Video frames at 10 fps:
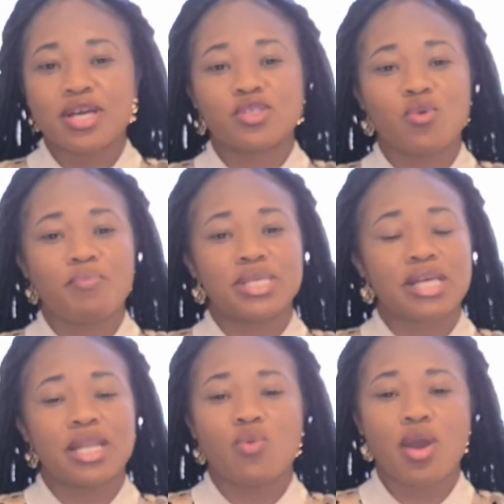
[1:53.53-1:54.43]
So
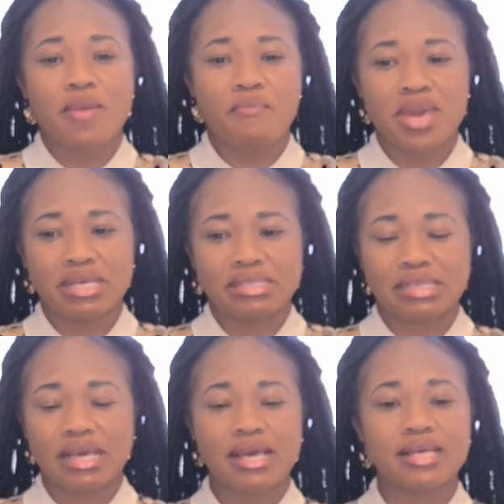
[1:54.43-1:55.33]
basically what it
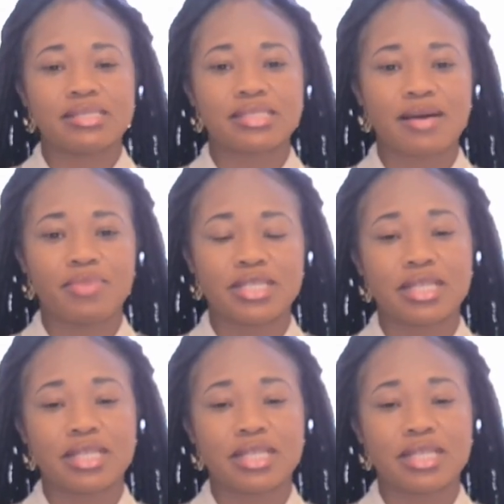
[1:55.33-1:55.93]
means is tablet